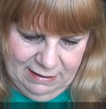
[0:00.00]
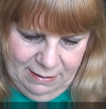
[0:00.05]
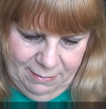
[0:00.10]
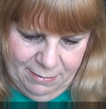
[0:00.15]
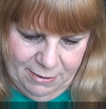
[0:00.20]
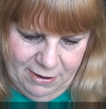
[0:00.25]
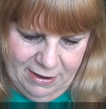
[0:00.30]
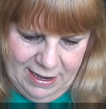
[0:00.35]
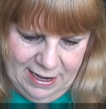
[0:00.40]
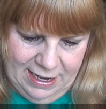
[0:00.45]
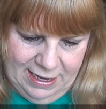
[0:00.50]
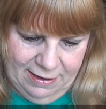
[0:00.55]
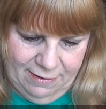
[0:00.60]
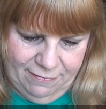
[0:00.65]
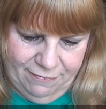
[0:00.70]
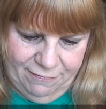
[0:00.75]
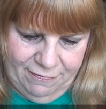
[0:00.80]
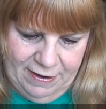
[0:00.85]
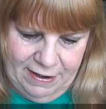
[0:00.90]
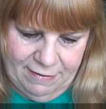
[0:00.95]
Number eight,
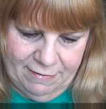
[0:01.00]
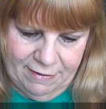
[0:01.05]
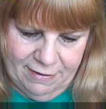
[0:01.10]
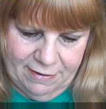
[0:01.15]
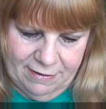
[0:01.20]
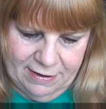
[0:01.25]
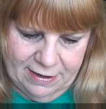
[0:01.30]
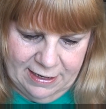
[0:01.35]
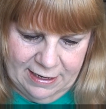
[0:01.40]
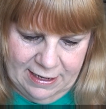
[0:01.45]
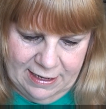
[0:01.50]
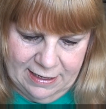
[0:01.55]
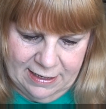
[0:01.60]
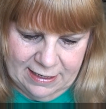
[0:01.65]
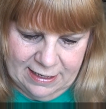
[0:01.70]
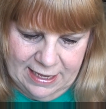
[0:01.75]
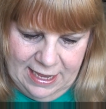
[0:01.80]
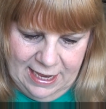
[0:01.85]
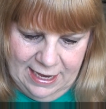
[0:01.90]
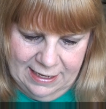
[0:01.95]
favorite
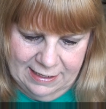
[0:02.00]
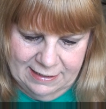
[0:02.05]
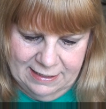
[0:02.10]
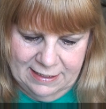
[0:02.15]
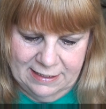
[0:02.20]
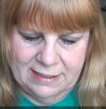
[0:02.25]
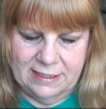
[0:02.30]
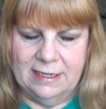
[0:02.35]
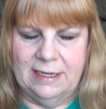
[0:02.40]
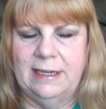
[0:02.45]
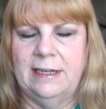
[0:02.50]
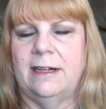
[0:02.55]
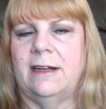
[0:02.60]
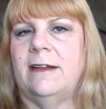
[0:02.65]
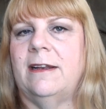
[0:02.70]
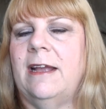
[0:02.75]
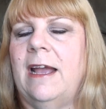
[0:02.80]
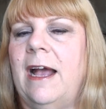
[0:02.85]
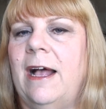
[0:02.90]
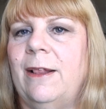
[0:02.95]
candy teed
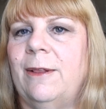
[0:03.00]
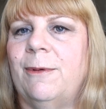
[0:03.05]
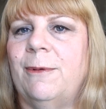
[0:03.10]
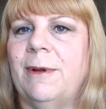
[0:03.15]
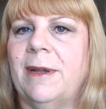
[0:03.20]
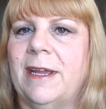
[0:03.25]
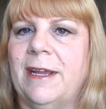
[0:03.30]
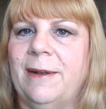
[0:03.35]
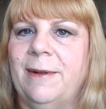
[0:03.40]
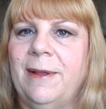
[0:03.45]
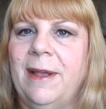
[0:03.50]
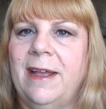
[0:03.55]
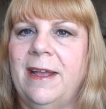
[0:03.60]
on Halloween.